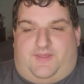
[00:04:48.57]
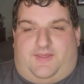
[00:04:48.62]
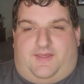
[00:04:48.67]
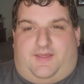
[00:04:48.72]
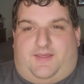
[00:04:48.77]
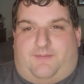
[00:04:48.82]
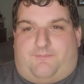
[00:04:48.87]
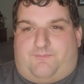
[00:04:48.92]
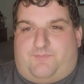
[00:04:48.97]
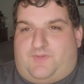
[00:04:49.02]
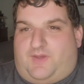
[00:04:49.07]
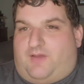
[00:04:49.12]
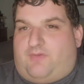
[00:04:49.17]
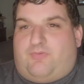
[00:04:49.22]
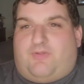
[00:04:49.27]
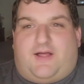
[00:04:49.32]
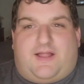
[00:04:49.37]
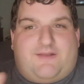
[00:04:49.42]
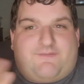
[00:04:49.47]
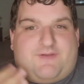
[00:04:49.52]
Um, a
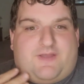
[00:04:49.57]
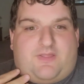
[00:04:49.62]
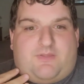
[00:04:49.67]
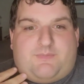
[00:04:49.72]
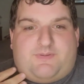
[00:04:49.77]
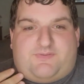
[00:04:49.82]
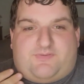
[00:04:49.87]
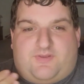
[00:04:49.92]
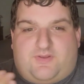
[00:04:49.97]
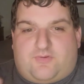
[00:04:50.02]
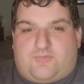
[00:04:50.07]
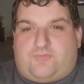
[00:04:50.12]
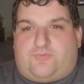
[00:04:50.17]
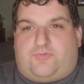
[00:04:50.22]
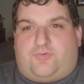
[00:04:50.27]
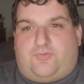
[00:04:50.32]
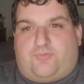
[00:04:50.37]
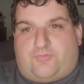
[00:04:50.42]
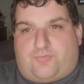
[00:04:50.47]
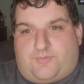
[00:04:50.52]
lot of elements here
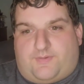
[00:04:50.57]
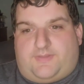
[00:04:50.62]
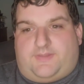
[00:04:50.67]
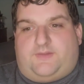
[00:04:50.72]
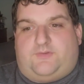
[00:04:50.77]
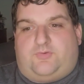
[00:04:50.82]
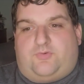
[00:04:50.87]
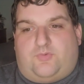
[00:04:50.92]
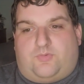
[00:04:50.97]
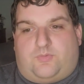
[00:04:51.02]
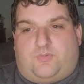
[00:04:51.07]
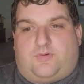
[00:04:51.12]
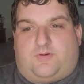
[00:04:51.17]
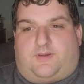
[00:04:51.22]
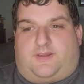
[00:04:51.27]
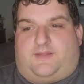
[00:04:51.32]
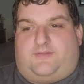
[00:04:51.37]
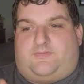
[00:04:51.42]
do really do work.